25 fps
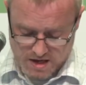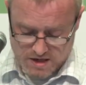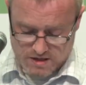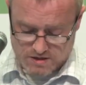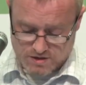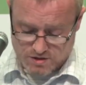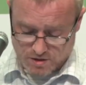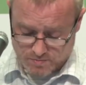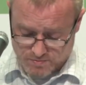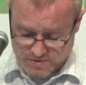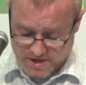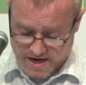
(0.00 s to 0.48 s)

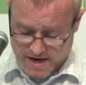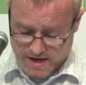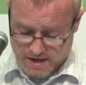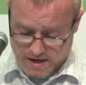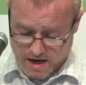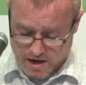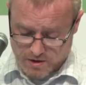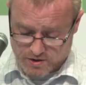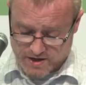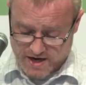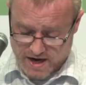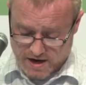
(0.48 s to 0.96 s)
Someday
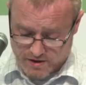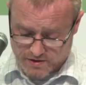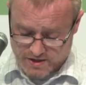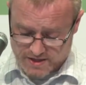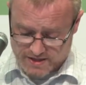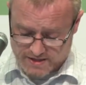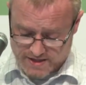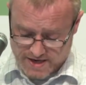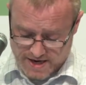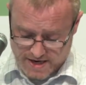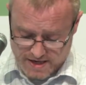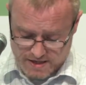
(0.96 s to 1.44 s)
our caring
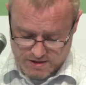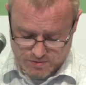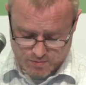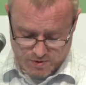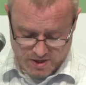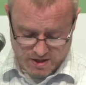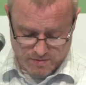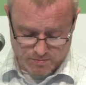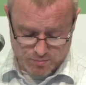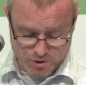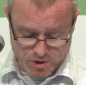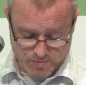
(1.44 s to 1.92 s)
days
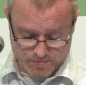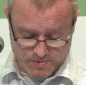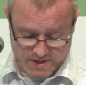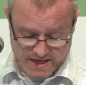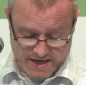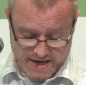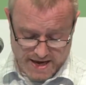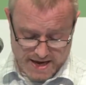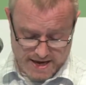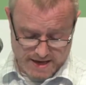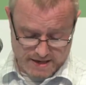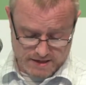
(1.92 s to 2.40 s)
will
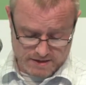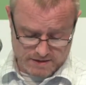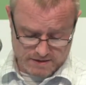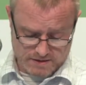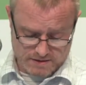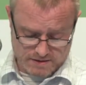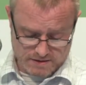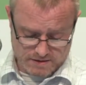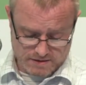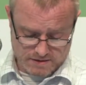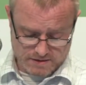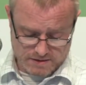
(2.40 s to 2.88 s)
abruptly end
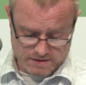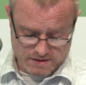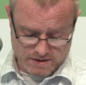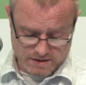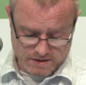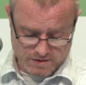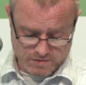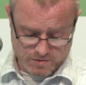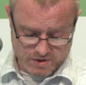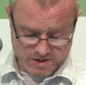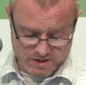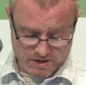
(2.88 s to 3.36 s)

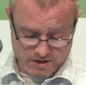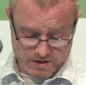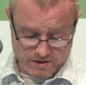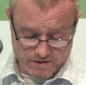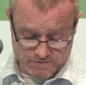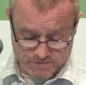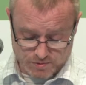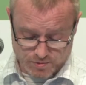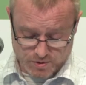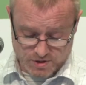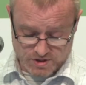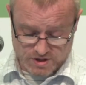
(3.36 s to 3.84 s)
when our
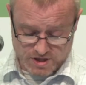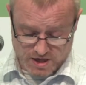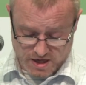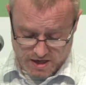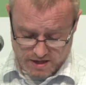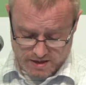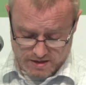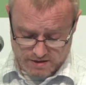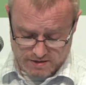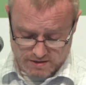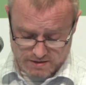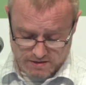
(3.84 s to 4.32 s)
loved one
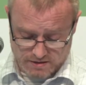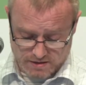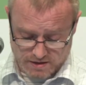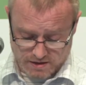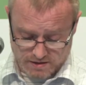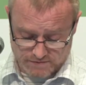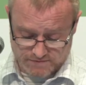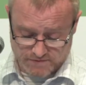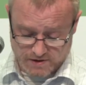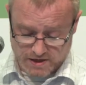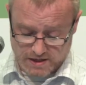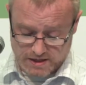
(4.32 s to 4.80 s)
dies
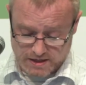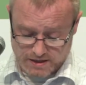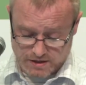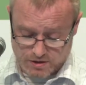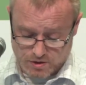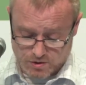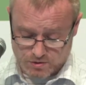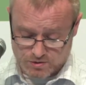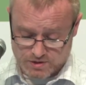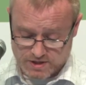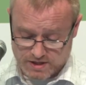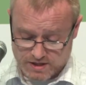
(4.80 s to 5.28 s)
or finally
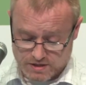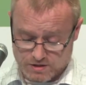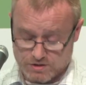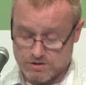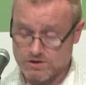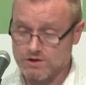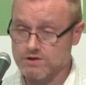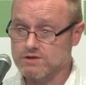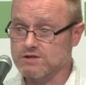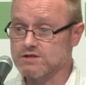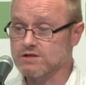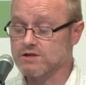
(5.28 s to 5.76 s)
goes into
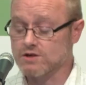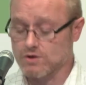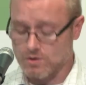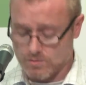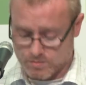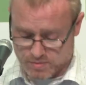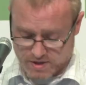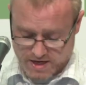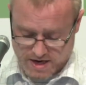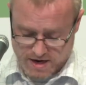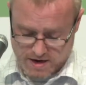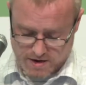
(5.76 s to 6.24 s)
nursing
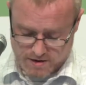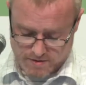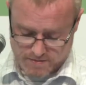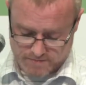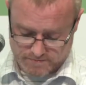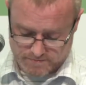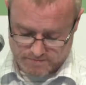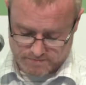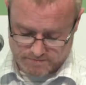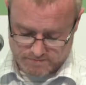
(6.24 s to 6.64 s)
home care.